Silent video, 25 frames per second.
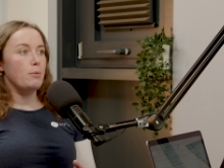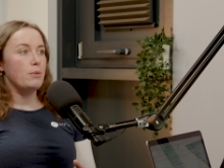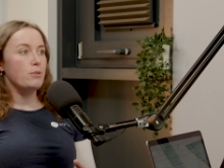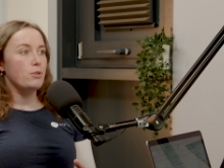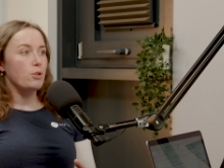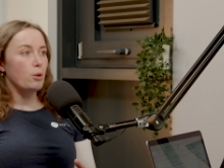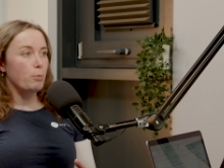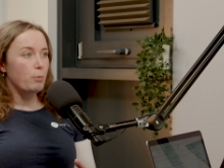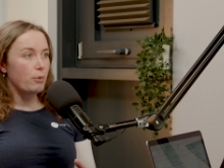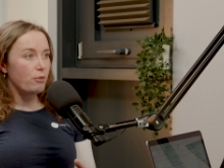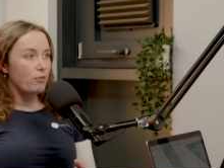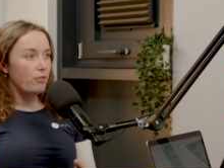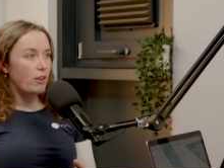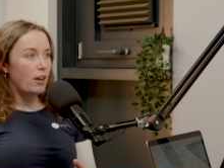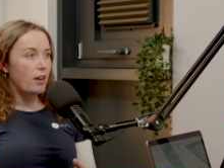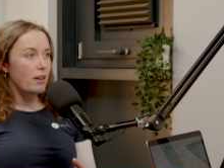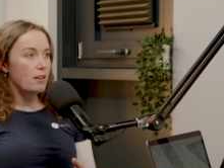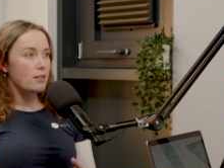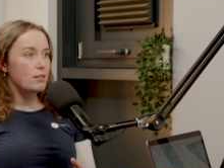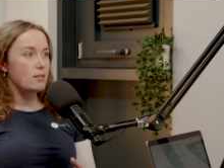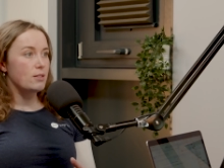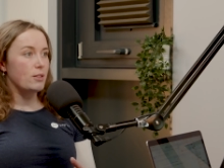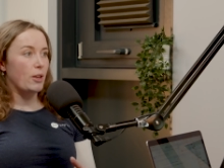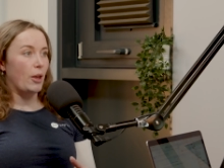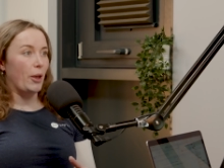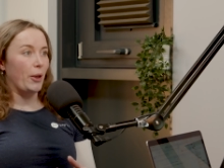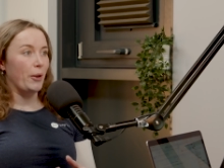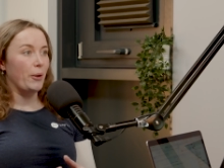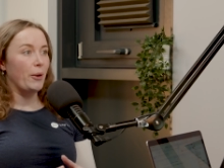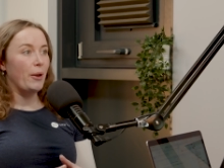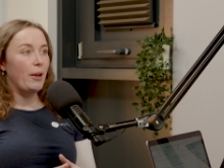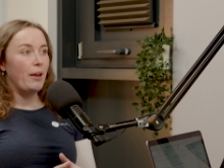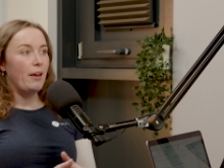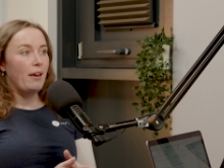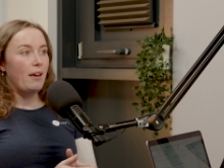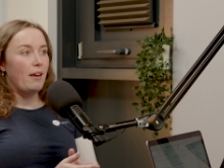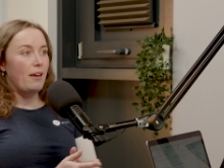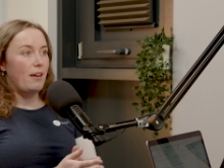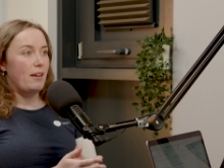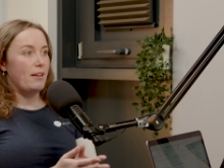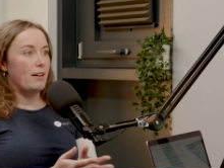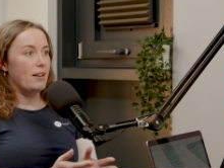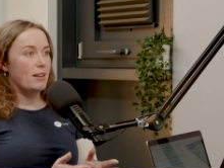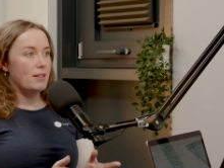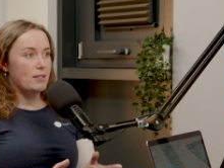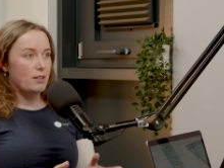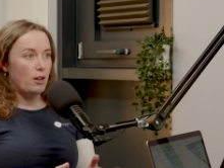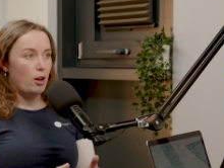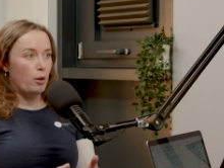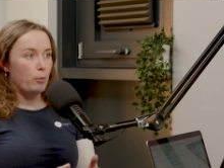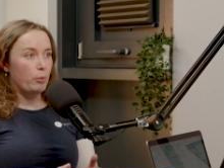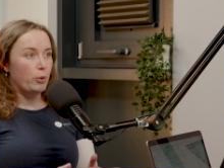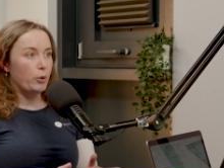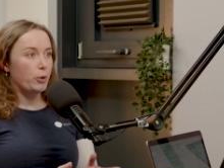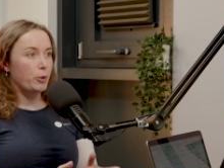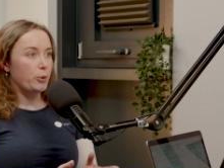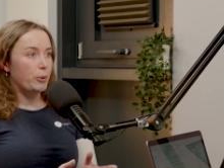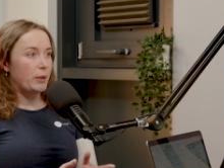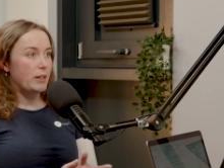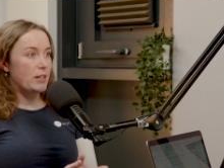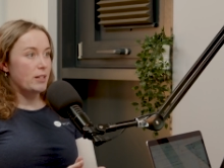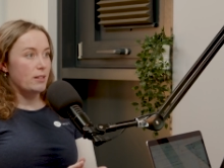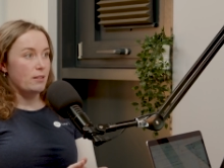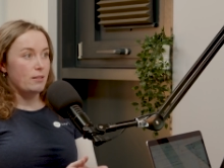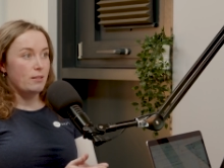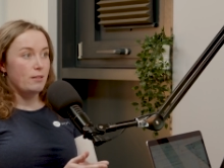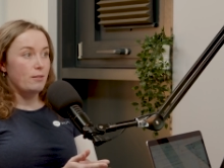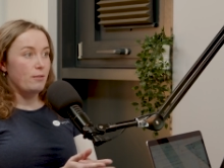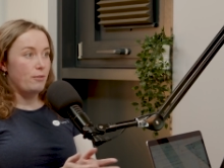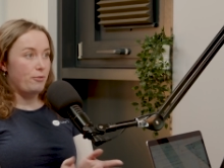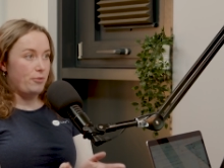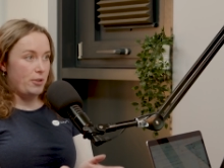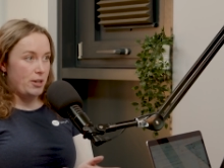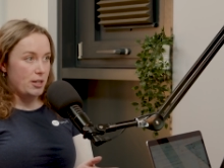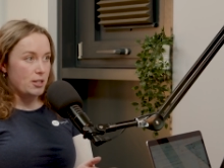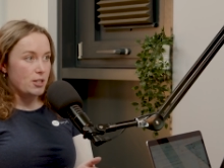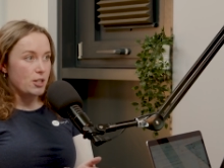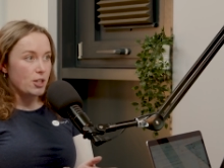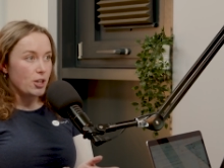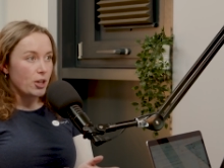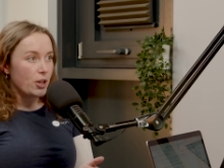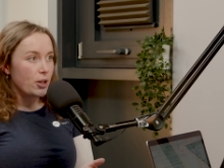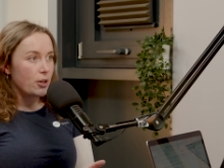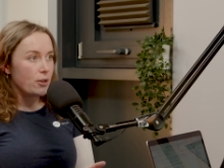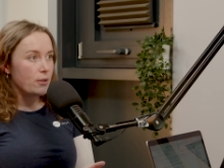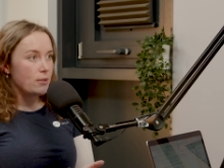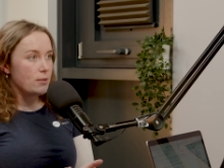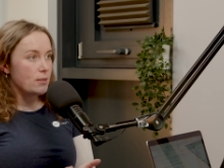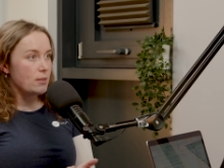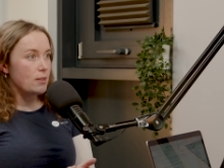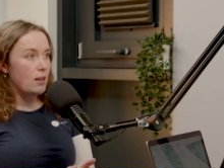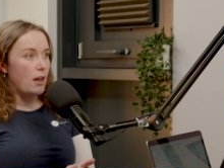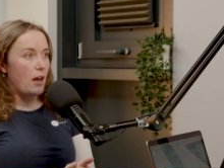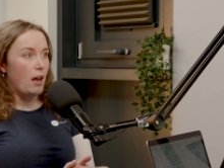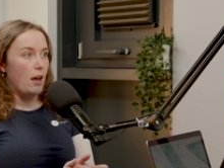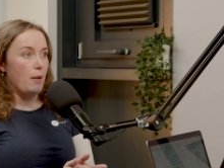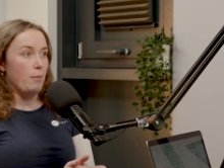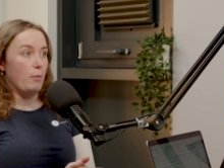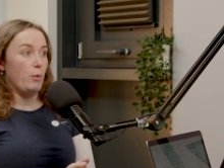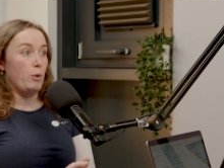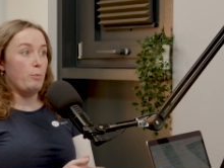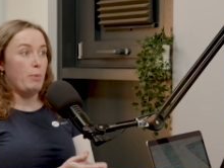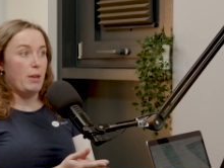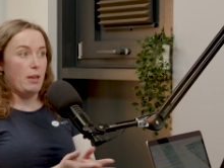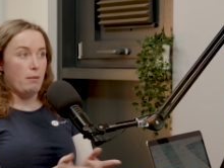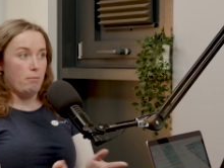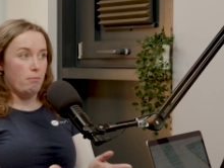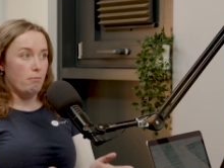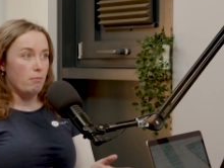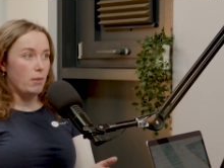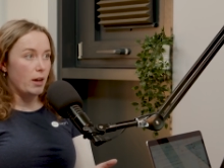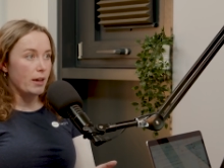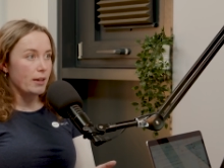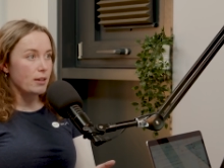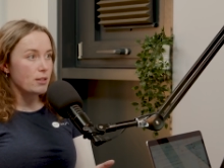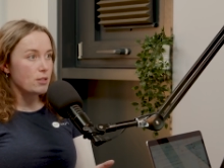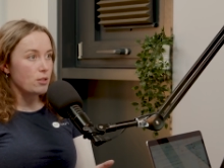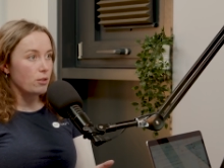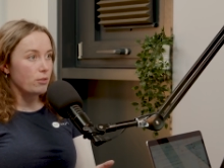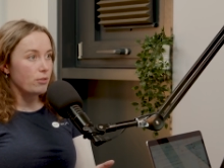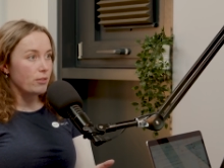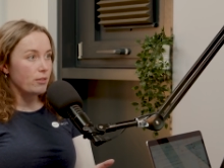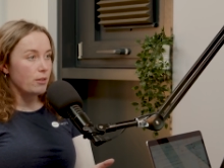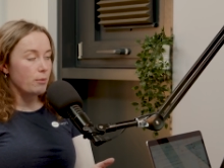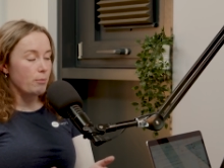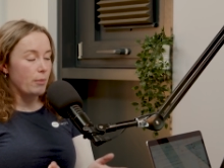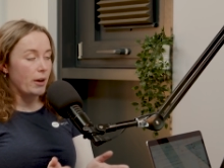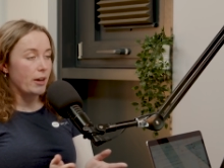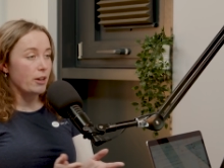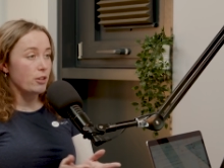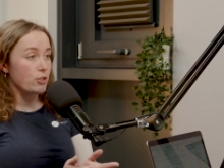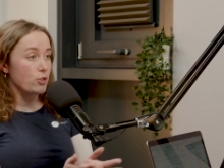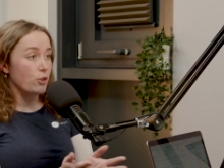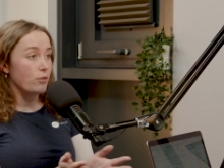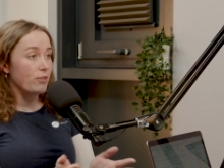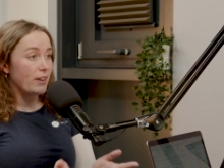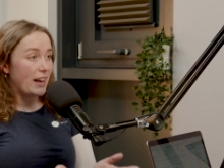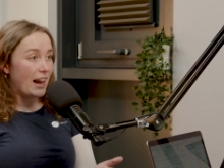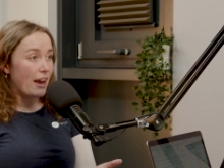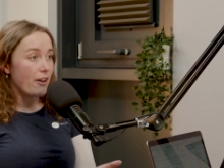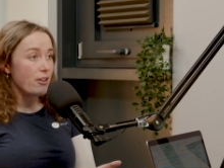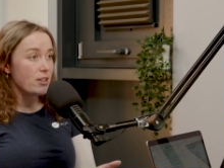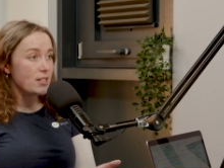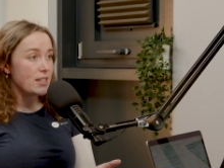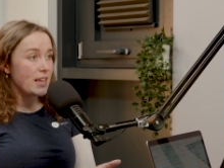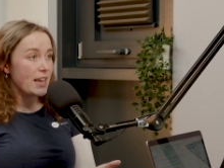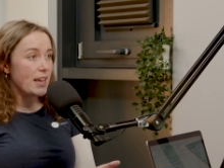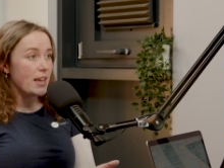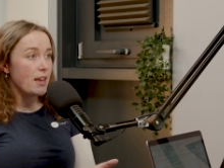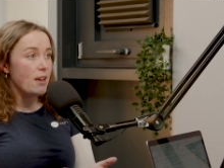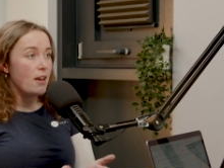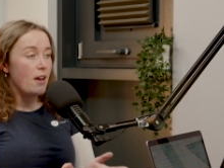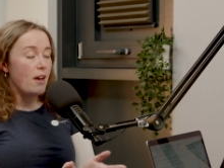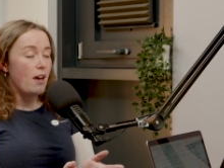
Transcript: Shopify. So an example, which is free to use, would be Microsoft Clarity.